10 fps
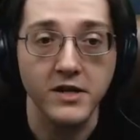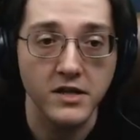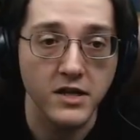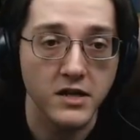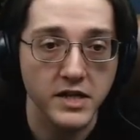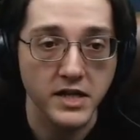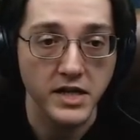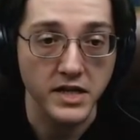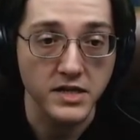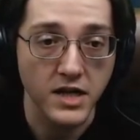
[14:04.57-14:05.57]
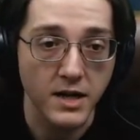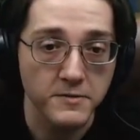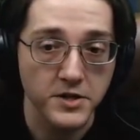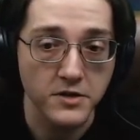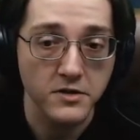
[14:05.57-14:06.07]
been unlocking is
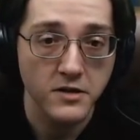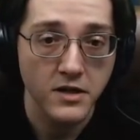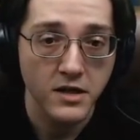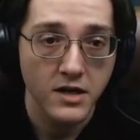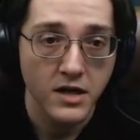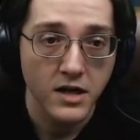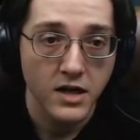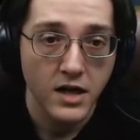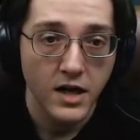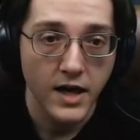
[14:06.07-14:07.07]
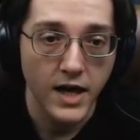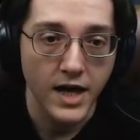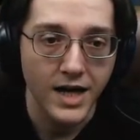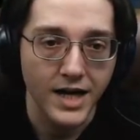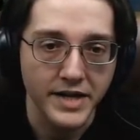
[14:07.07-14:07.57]
optional.
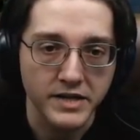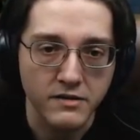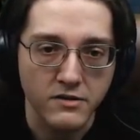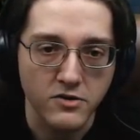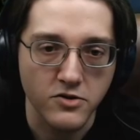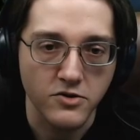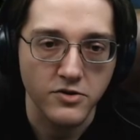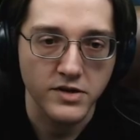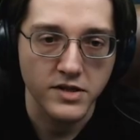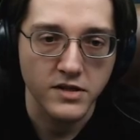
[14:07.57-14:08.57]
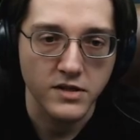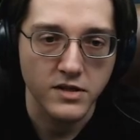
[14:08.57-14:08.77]
Uh, I could...